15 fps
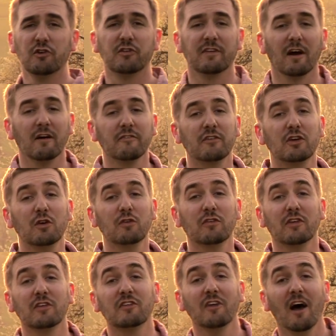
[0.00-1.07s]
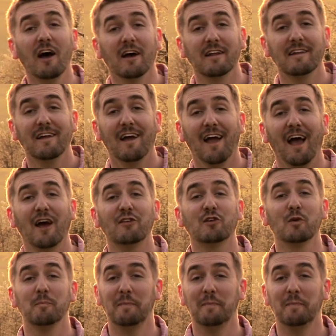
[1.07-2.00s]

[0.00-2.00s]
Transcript: yourself to use the sun as your